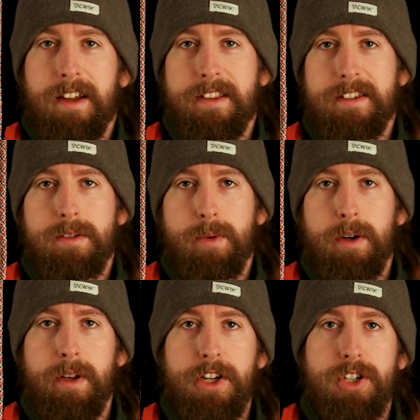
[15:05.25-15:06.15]
it's a
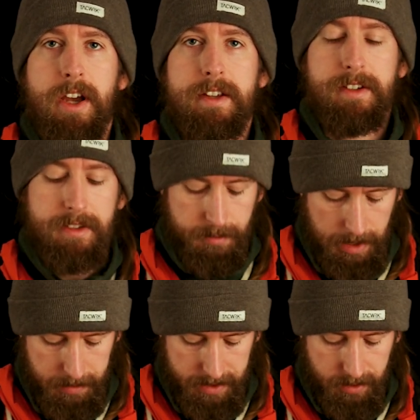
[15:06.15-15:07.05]
strangulation hazard, so
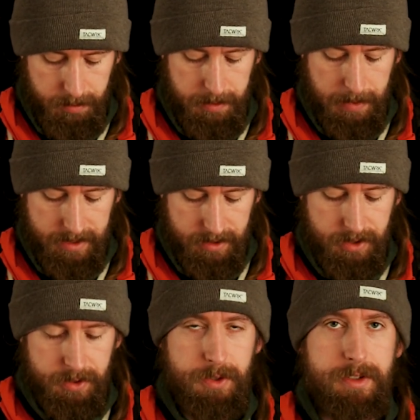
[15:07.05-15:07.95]
maybe it could be better
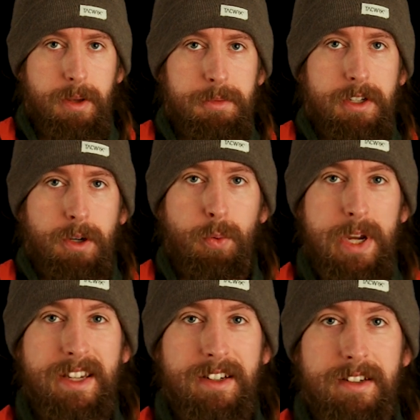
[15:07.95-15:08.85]
to use something
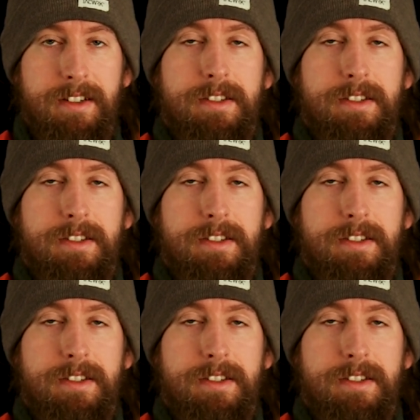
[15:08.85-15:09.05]
weaker.